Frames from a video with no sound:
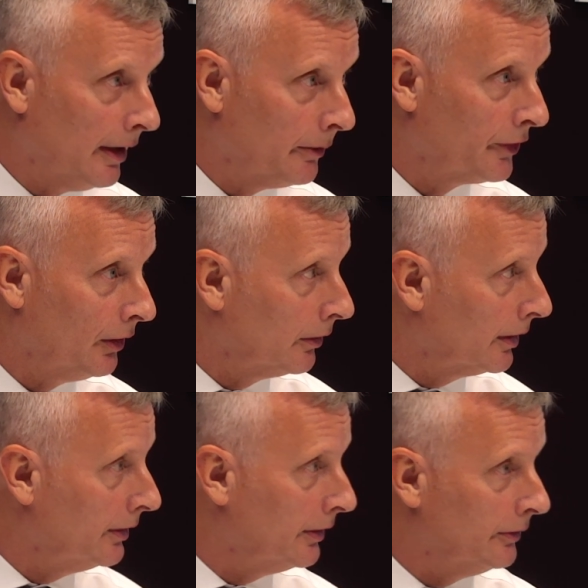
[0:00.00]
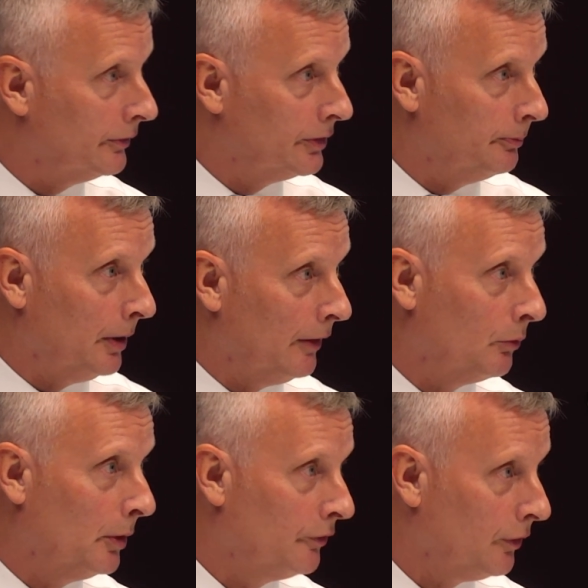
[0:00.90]
ours, are looking to have
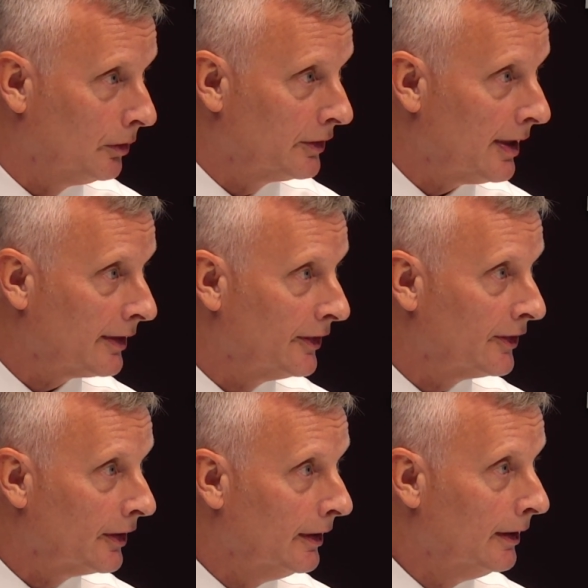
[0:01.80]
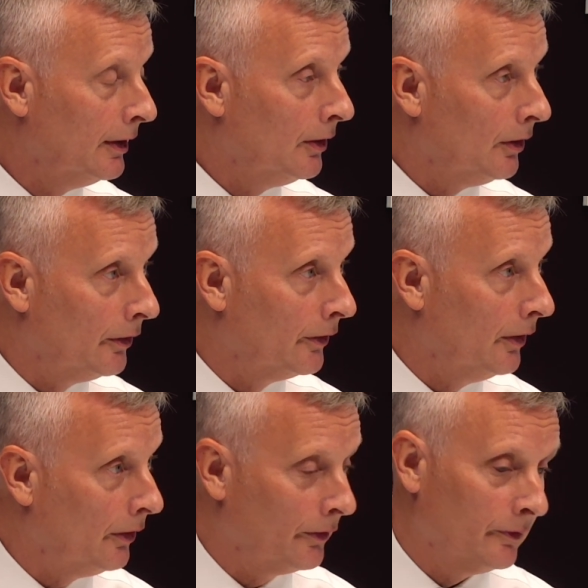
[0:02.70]
windfall taxes
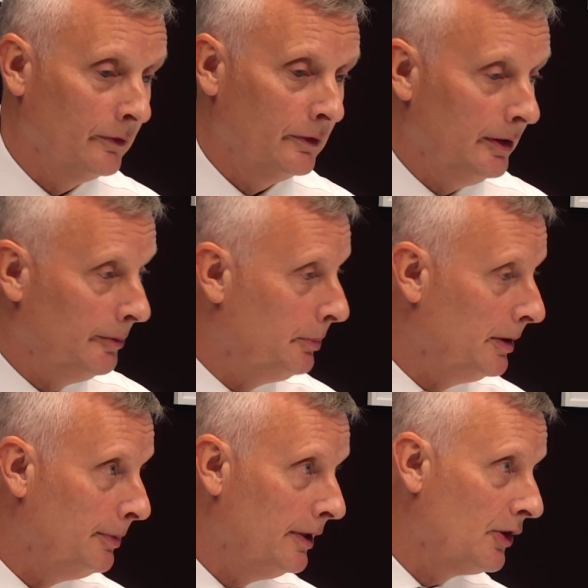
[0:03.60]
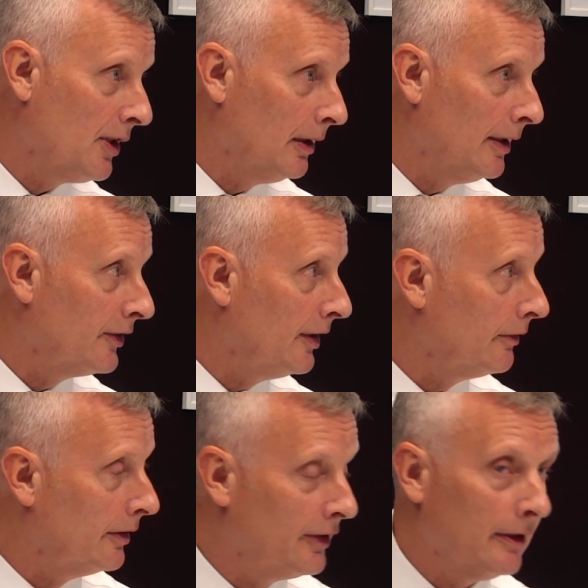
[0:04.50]
on BP, Shell,
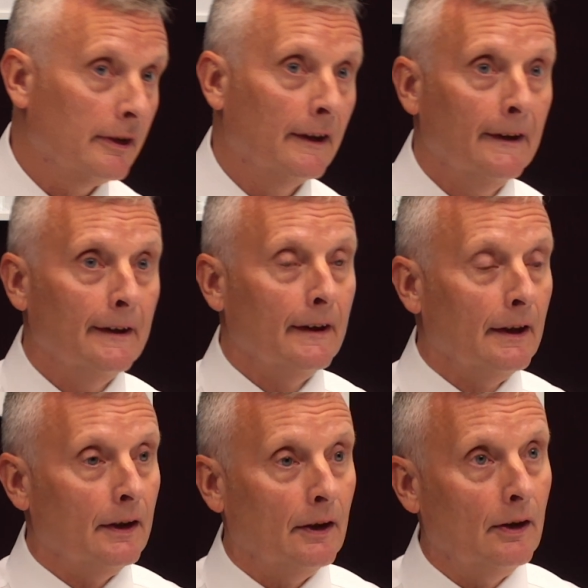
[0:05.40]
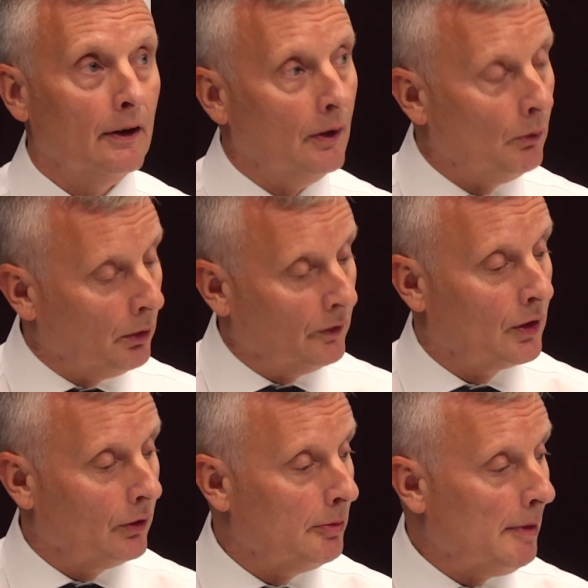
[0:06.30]
etc., etc. What you've
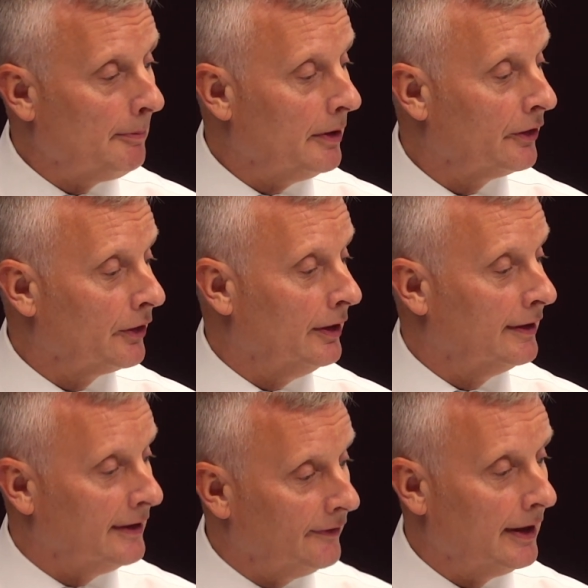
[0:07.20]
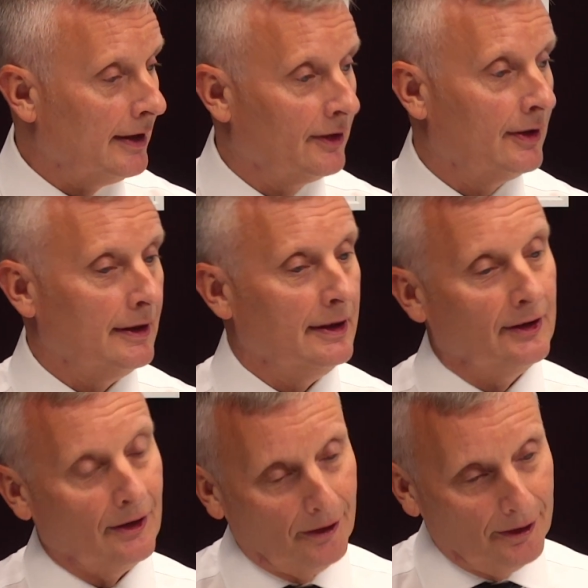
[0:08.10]
got to remember is the dividends that
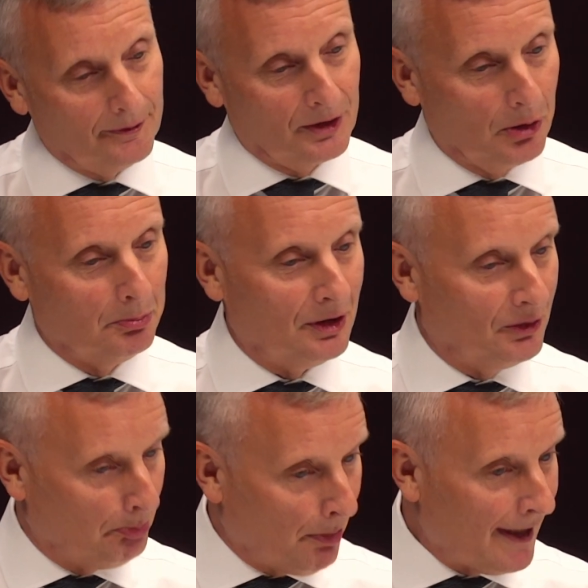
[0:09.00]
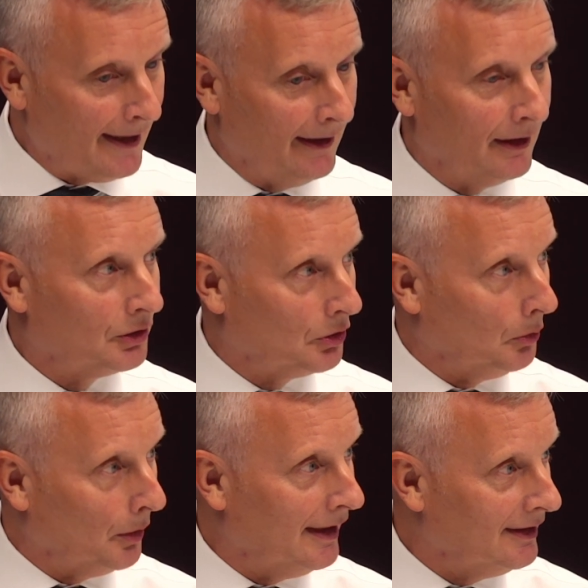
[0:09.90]
these companies pay
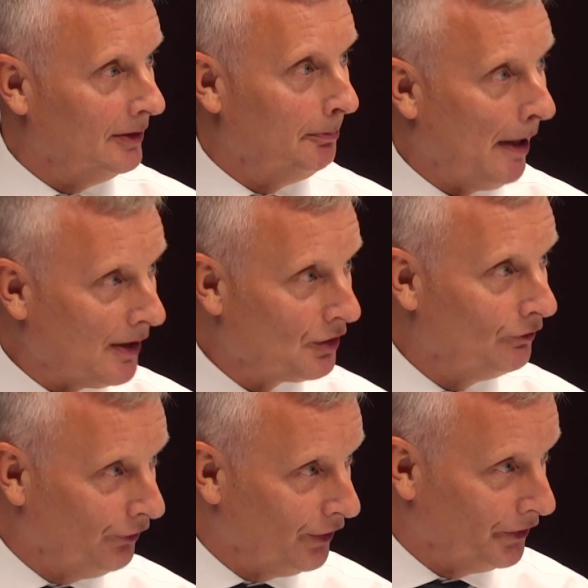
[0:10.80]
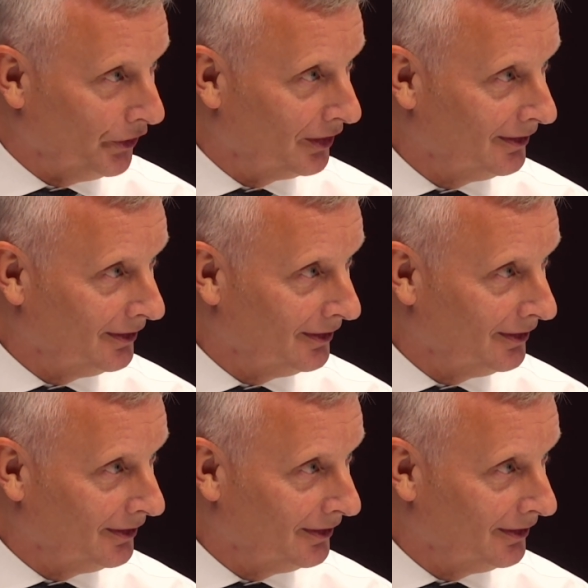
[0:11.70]
go into pension funds.